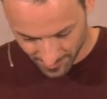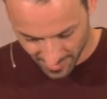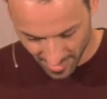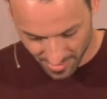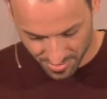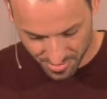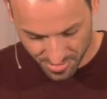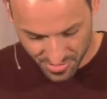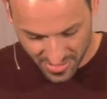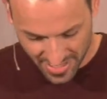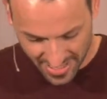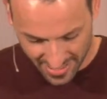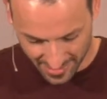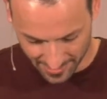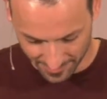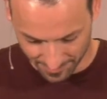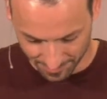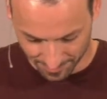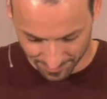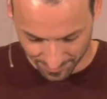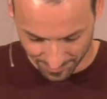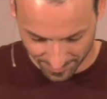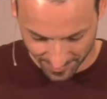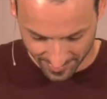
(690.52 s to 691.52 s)
Then
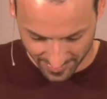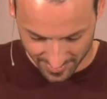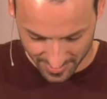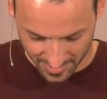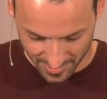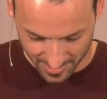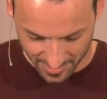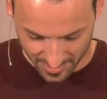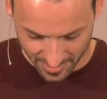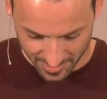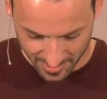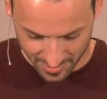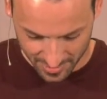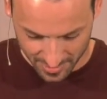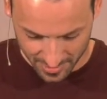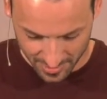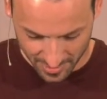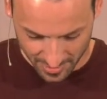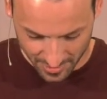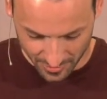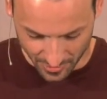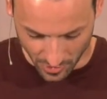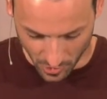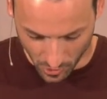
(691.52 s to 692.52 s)

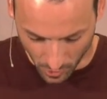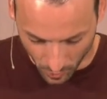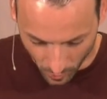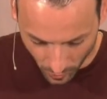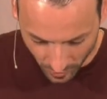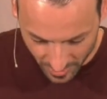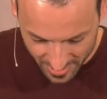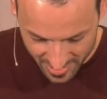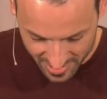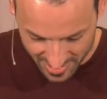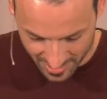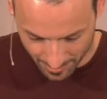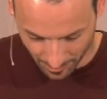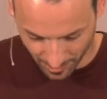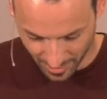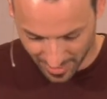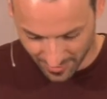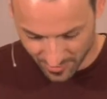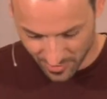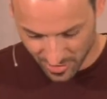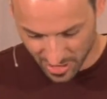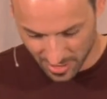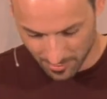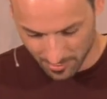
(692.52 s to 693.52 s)
the whole assembly
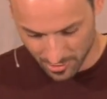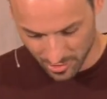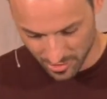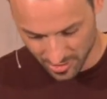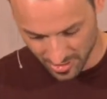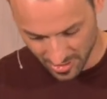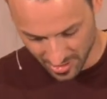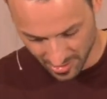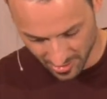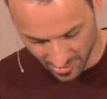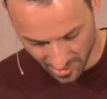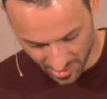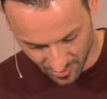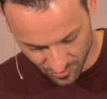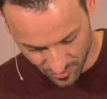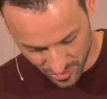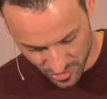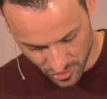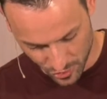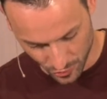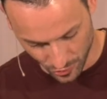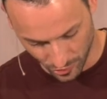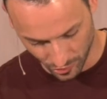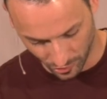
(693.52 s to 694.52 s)
of the community of
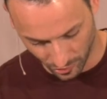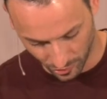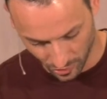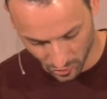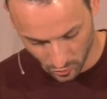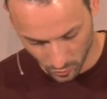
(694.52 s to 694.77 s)
Israel